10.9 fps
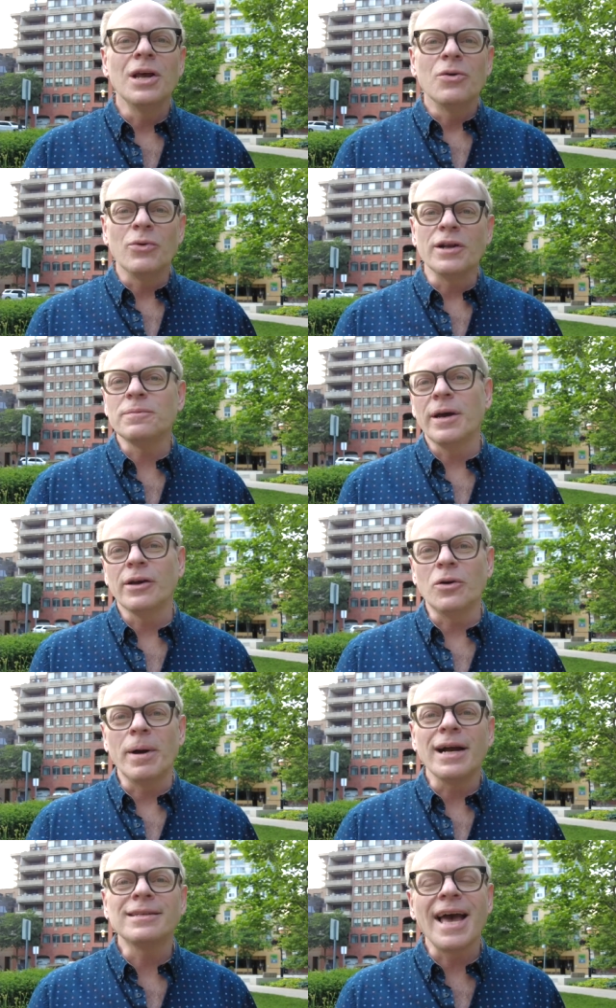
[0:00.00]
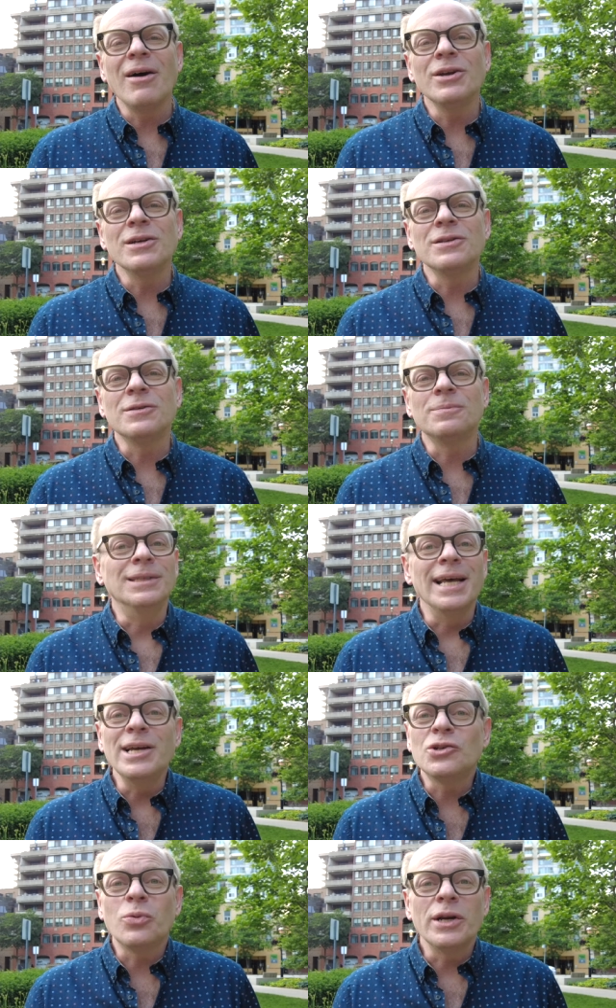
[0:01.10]
rates might go back down is
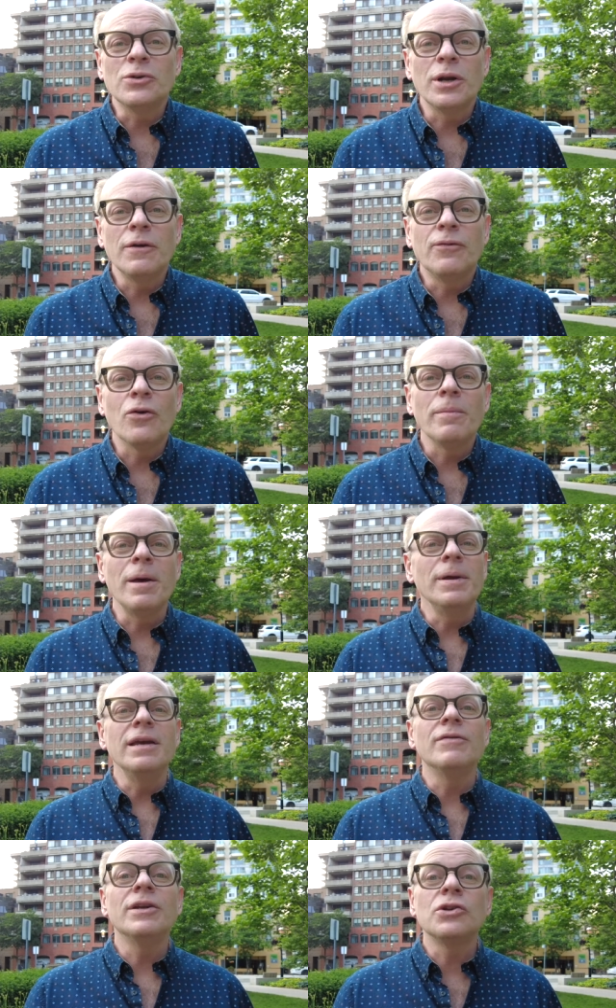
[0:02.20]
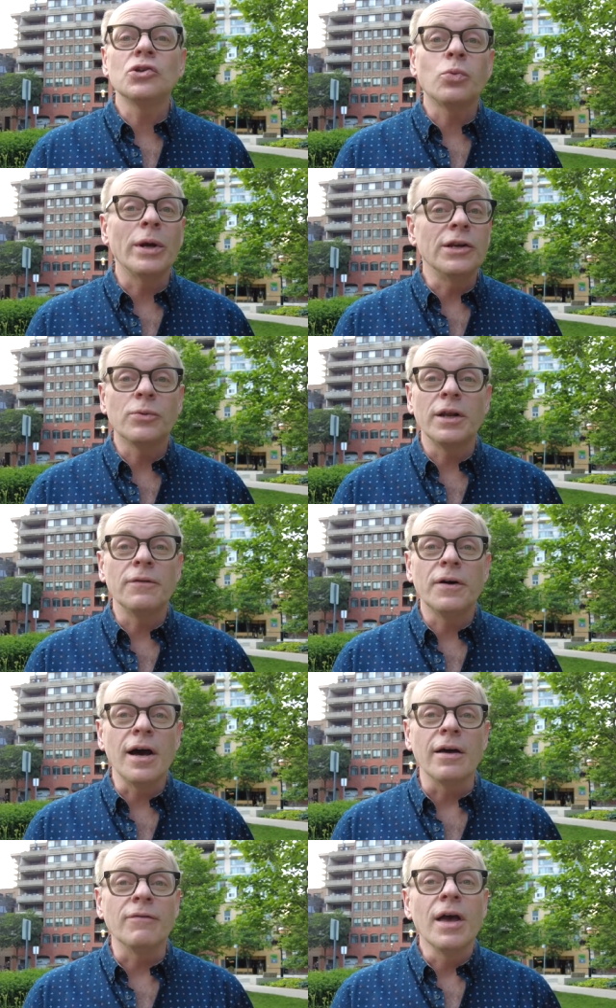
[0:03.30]
late 2024, maybe even into
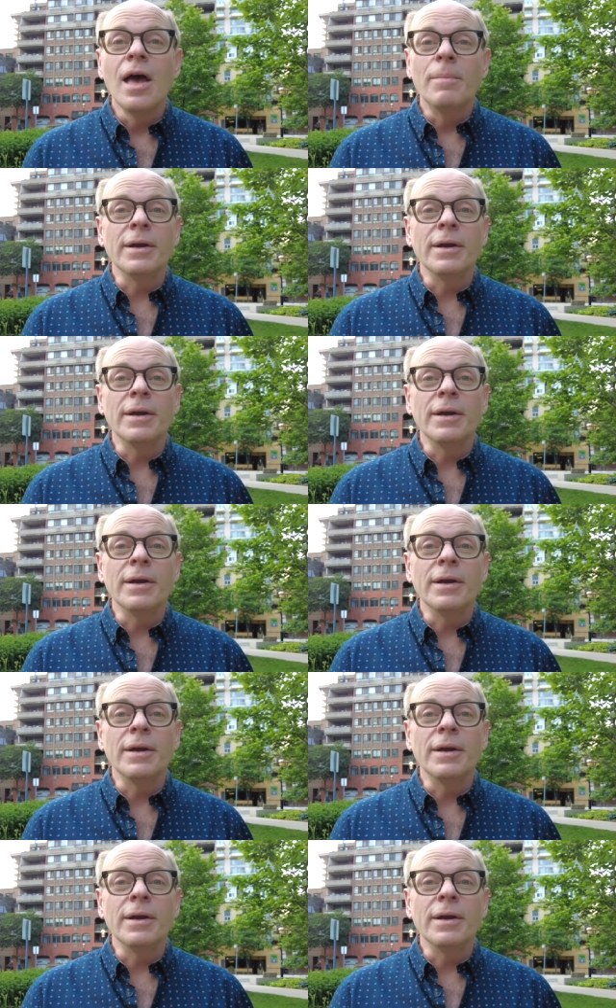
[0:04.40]
2025,